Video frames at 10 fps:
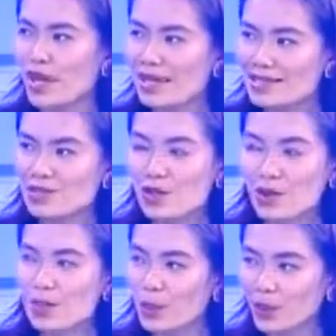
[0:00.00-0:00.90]
Why is it
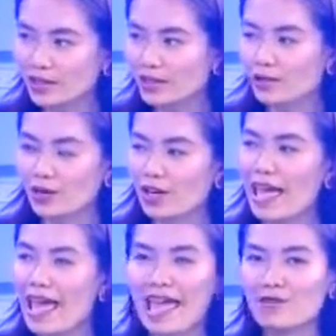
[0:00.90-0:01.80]
so important
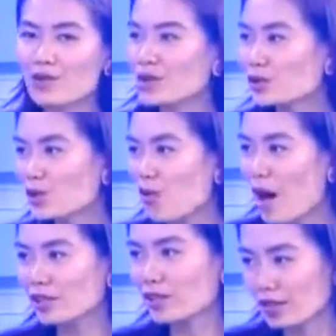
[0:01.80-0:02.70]
for everyone to go
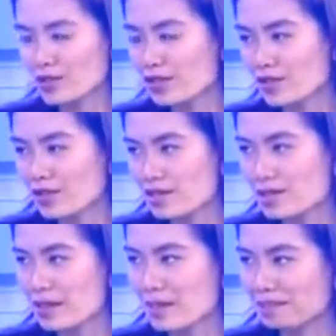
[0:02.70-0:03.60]
out and register this time?